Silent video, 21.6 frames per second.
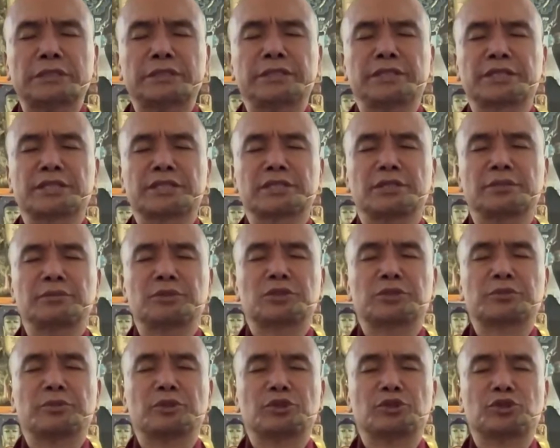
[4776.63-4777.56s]
Next,
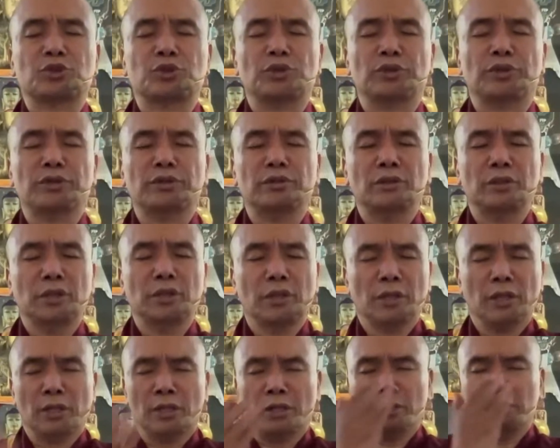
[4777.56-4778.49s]
immeasurable joy.
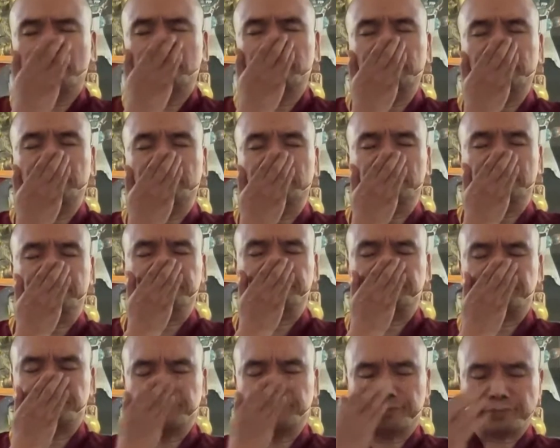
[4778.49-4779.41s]

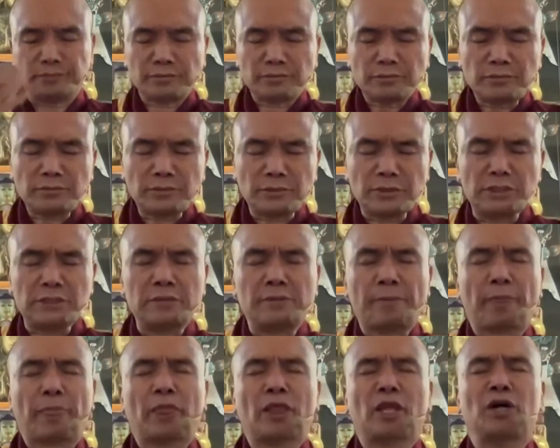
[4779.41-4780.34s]

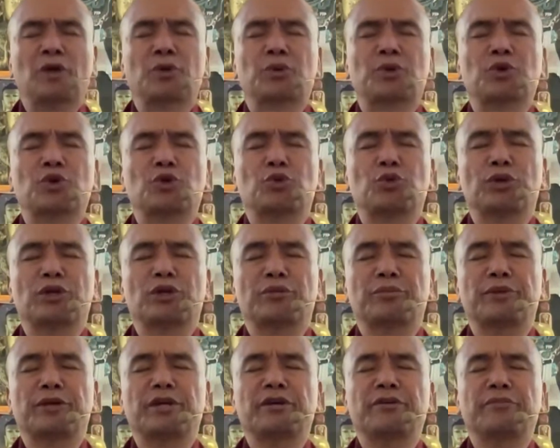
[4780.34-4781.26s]
How good would
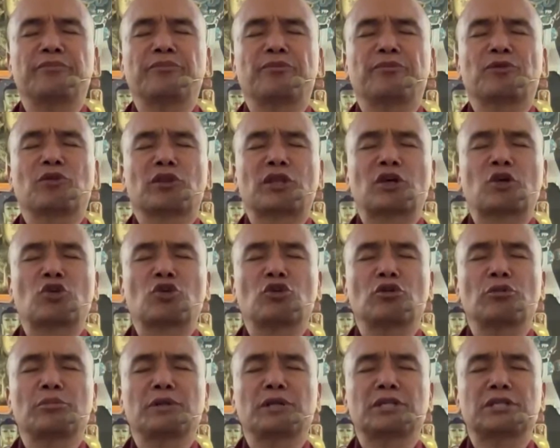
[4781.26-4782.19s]
it be that
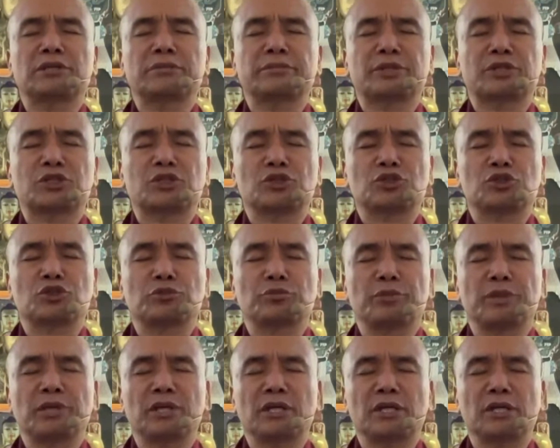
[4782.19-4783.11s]
all my demon
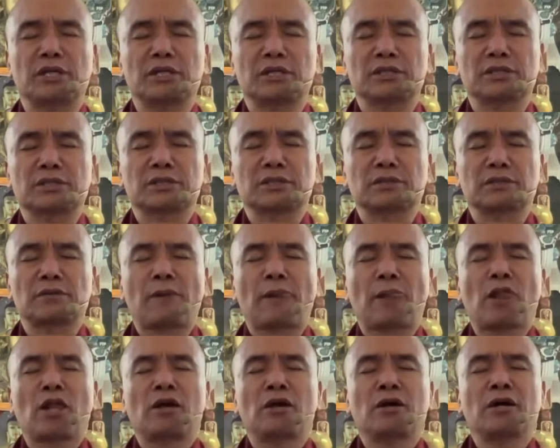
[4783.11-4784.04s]
sentient beings
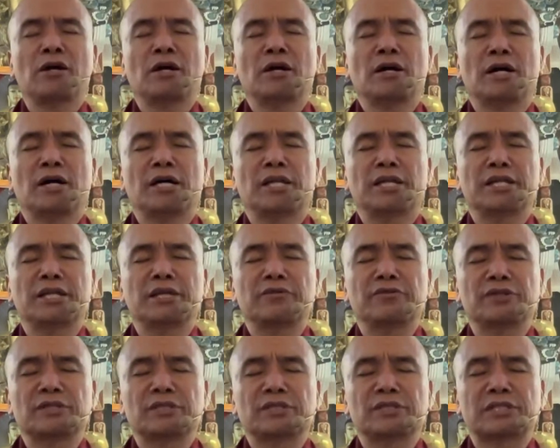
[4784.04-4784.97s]
are
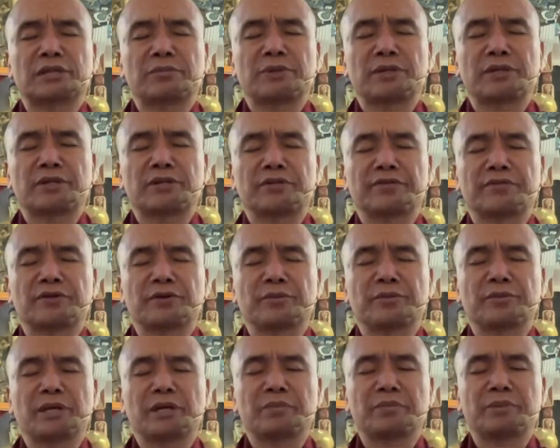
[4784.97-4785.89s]
never separated
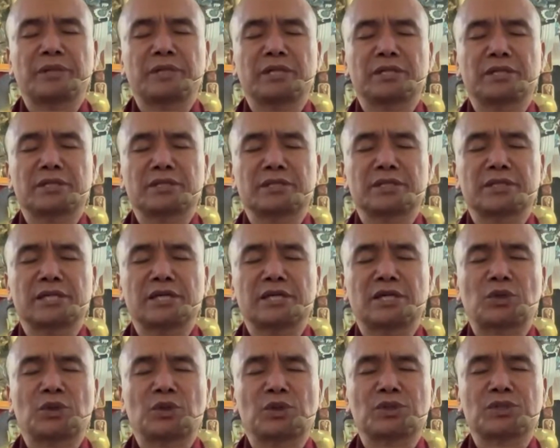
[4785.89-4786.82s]
from happiness and
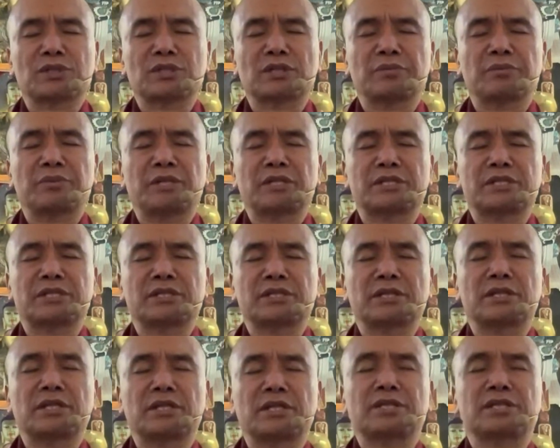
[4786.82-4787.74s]
the cause of happiness
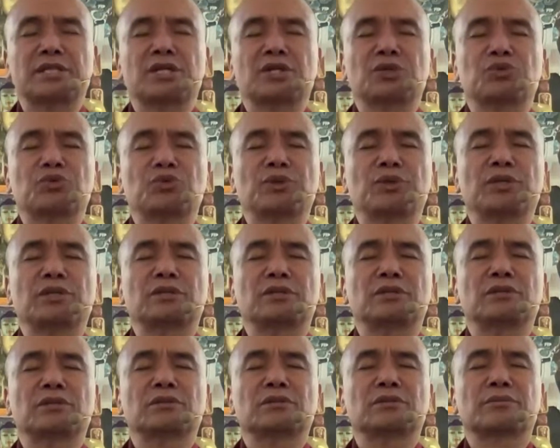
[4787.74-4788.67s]
that they're endowed with.